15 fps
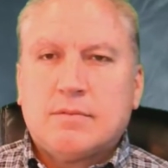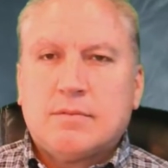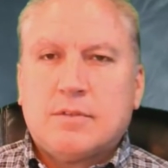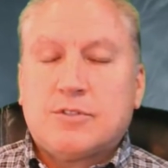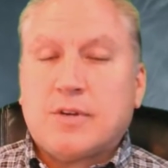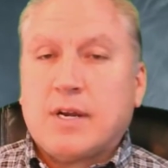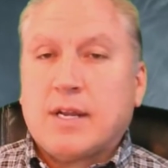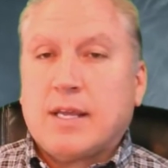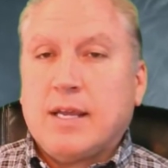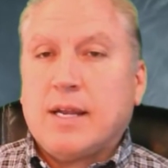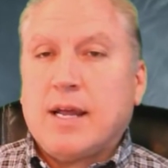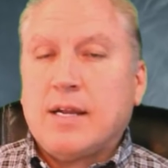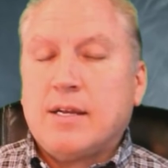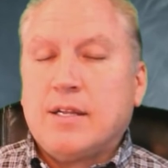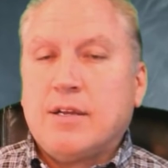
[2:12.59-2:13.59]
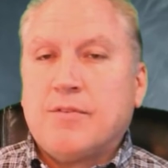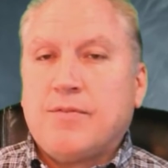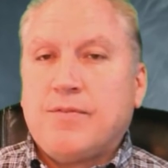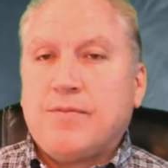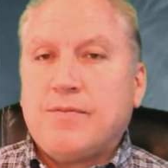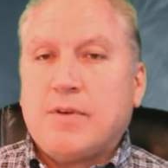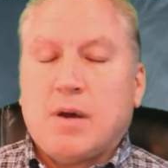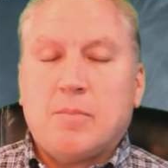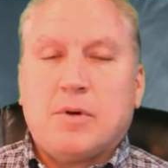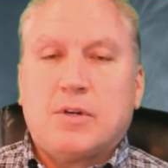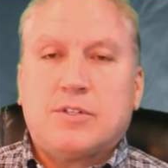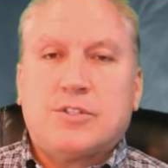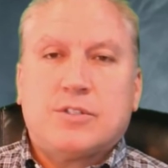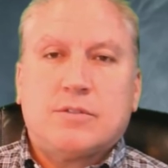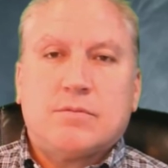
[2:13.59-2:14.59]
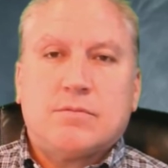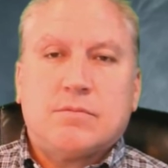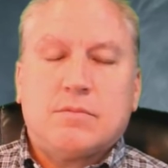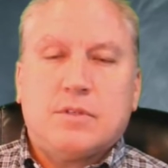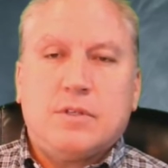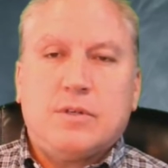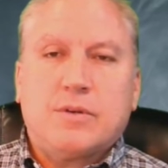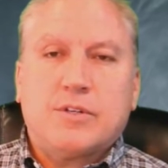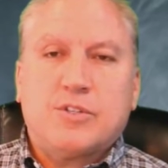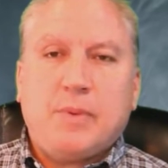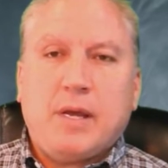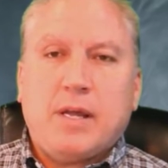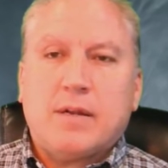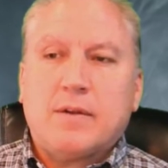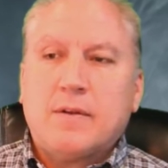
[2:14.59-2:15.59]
To try to get an idea of how much you can spend.